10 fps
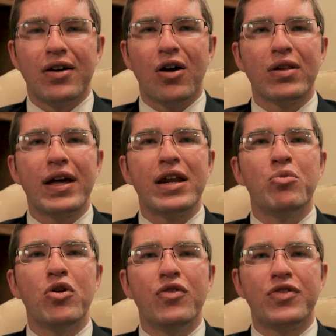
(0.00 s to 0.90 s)
'Our Lady
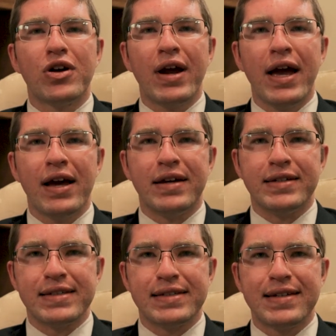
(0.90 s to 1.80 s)
moved her
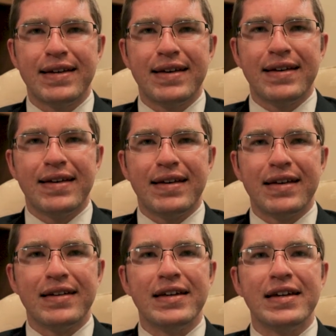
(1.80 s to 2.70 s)
hands.'
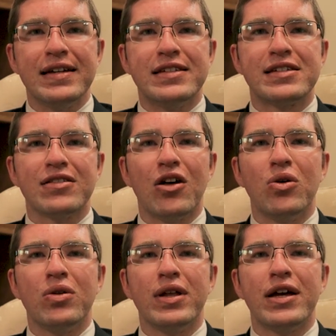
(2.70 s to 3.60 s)
Indeed,
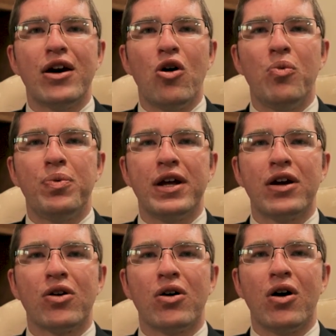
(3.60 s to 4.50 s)
slowly
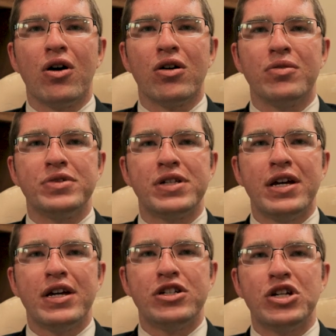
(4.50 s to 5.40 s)
opening her arms,
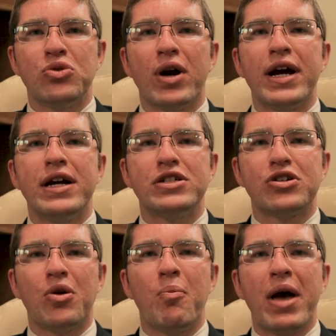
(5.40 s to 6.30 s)
she
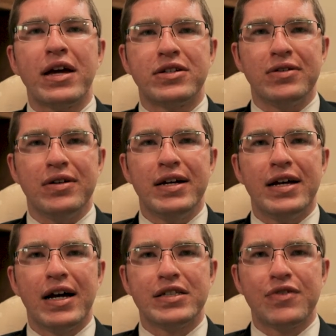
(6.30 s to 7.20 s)
raised her mantle
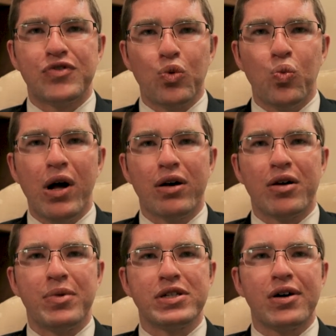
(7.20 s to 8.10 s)
as if to
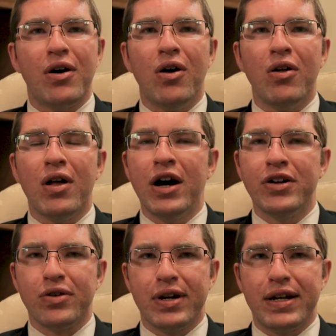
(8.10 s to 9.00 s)
welcome us all
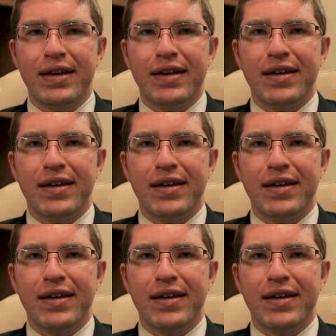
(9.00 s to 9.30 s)
under it.